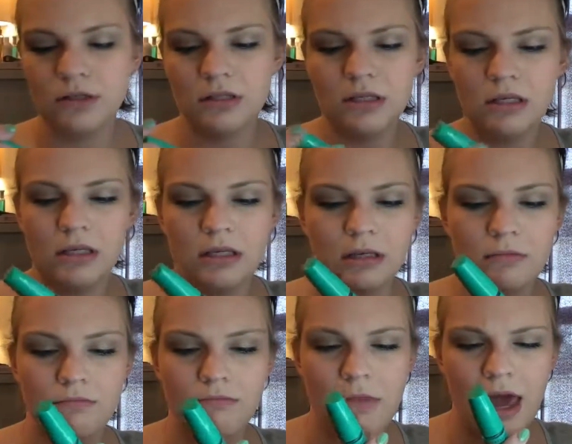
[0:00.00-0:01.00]
the
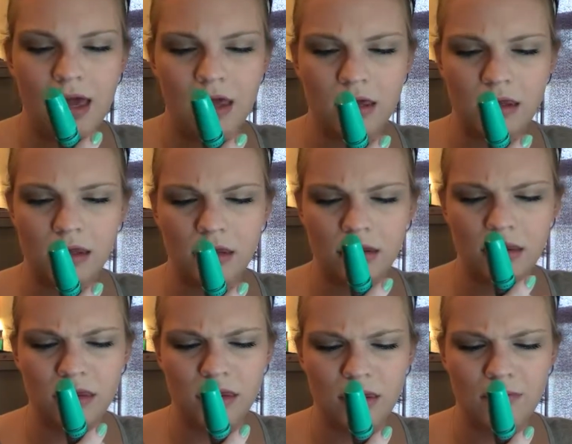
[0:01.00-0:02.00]

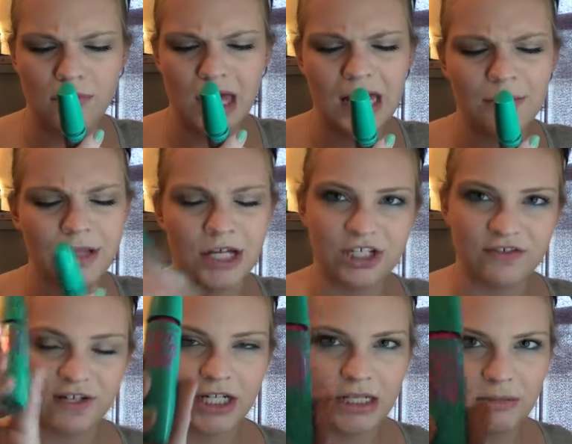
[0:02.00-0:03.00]
Mega Plush
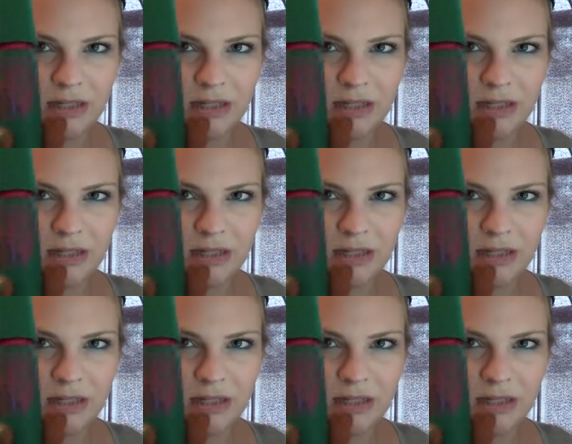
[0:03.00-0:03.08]
Volume